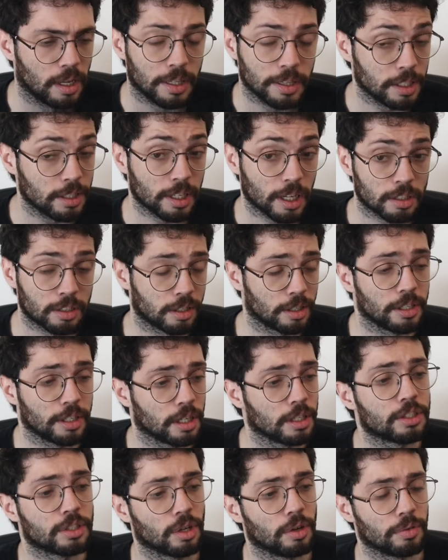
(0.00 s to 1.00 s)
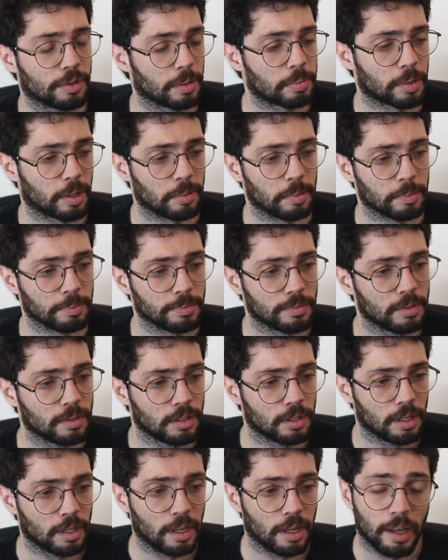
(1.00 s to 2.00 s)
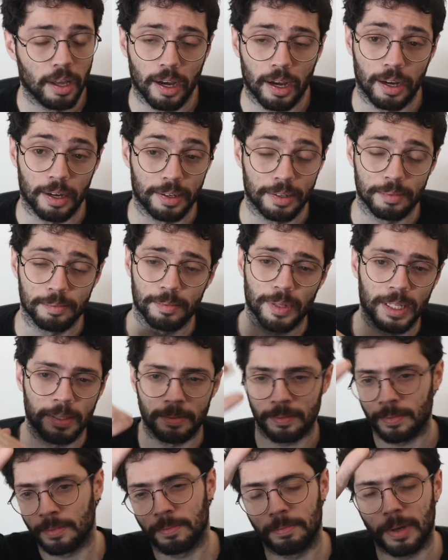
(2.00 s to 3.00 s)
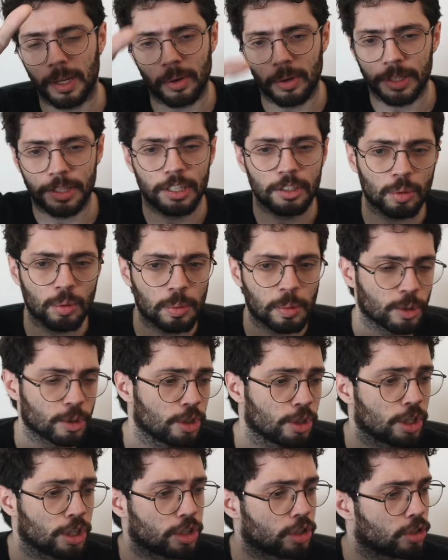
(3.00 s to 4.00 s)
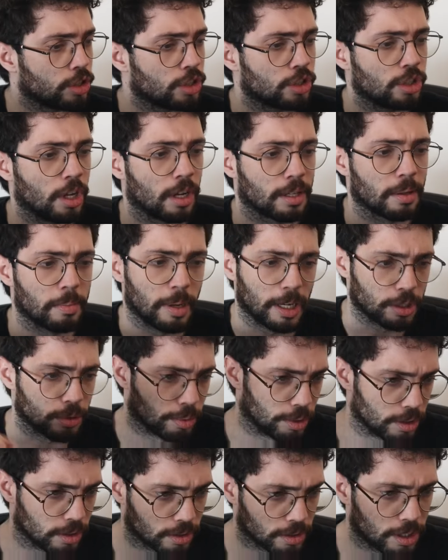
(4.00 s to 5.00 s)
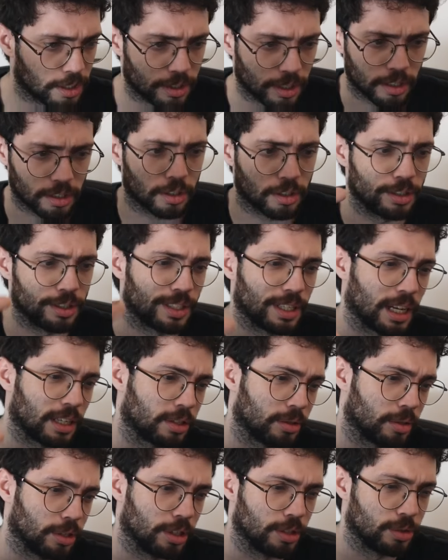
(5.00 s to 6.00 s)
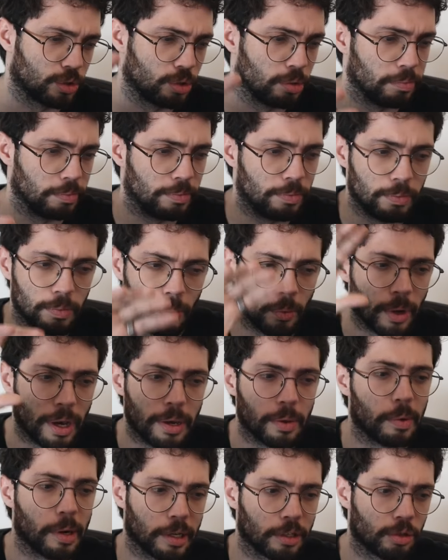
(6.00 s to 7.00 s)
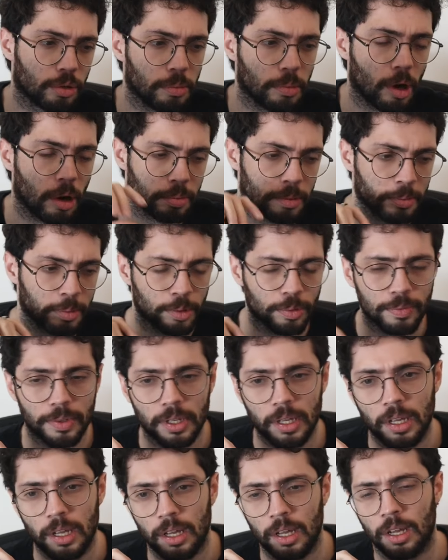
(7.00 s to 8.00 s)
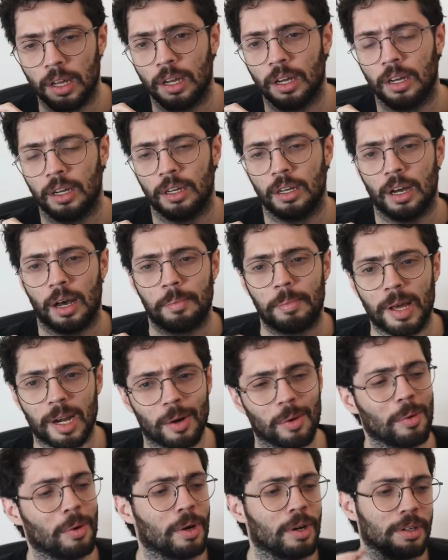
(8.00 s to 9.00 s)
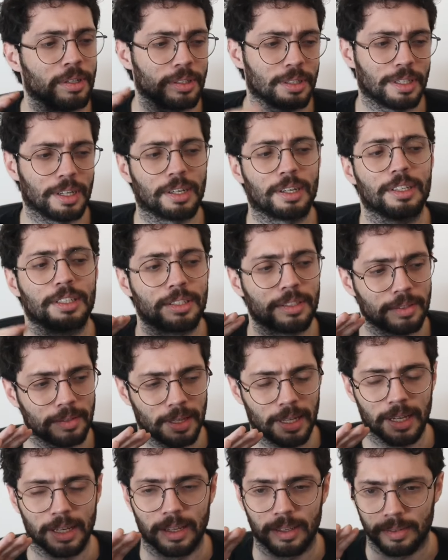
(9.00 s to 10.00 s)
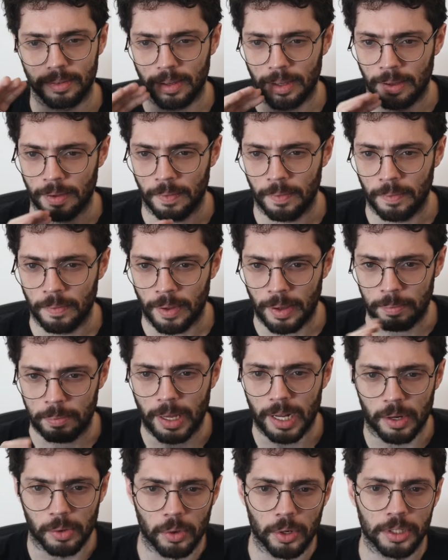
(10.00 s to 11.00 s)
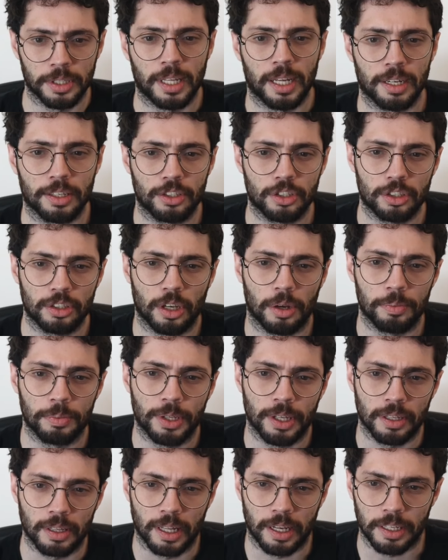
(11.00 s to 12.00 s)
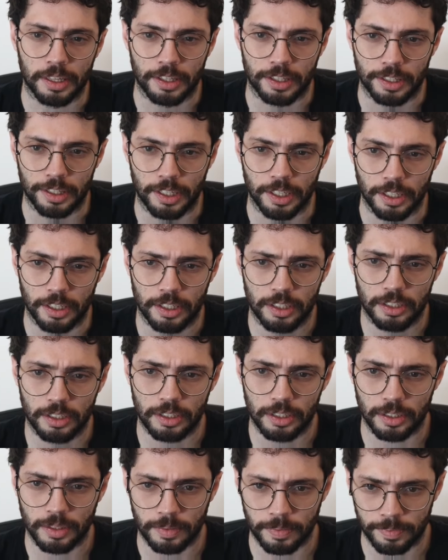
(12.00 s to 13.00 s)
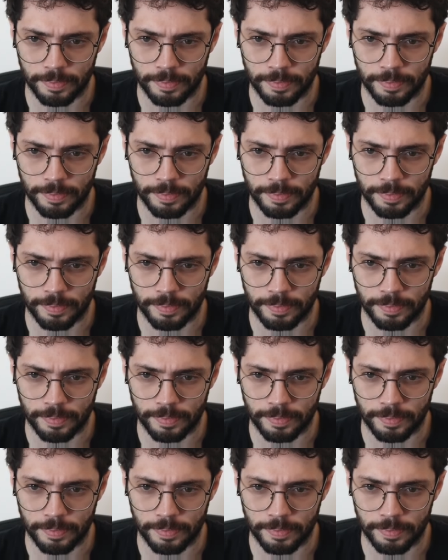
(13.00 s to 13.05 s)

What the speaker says: This actually does solve the problem. And by the way, this representation is not the best one. This is actually way suboptimal. A better one, there is like a better one that is something like this.